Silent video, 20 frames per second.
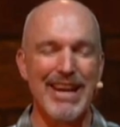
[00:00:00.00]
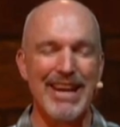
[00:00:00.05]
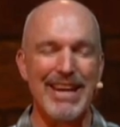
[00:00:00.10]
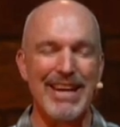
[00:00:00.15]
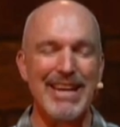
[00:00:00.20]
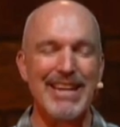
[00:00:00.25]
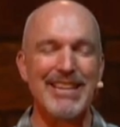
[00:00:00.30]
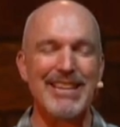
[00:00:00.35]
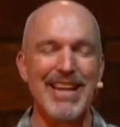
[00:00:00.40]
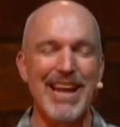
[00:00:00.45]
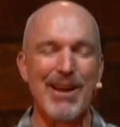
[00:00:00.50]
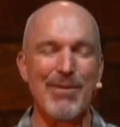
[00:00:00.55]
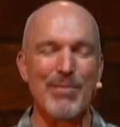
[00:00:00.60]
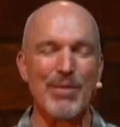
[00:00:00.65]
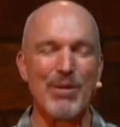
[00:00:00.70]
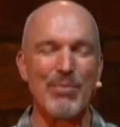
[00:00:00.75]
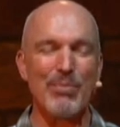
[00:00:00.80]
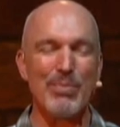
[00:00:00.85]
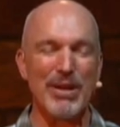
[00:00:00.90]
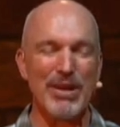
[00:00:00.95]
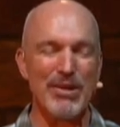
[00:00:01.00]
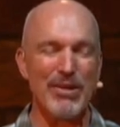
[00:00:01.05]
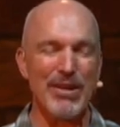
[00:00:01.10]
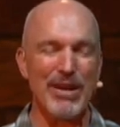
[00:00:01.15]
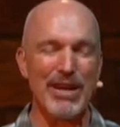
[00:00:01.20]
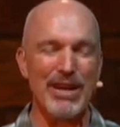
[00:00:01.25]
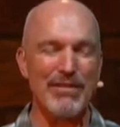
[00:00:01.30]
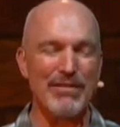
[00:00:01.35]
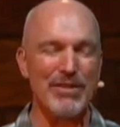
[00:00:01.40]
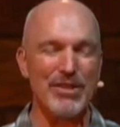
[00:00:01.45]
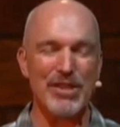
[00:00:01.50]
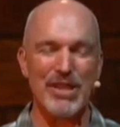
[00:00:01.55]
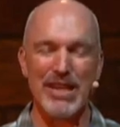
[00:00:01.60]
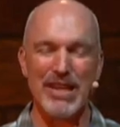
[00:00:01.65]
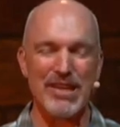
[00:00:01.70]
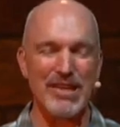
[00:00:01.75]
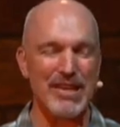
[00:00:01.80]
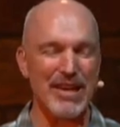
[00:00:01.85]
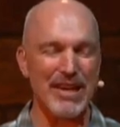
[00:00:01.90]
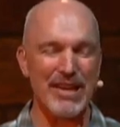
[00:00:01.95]
in them the beauty of
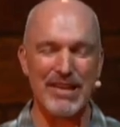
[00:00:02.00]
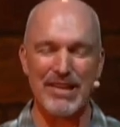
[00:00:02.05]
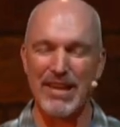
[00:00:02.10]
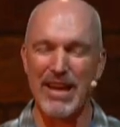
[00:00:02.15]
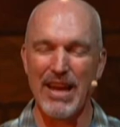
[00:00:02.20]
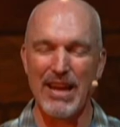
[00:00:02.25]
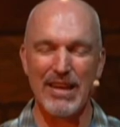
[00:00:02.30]
Jesus.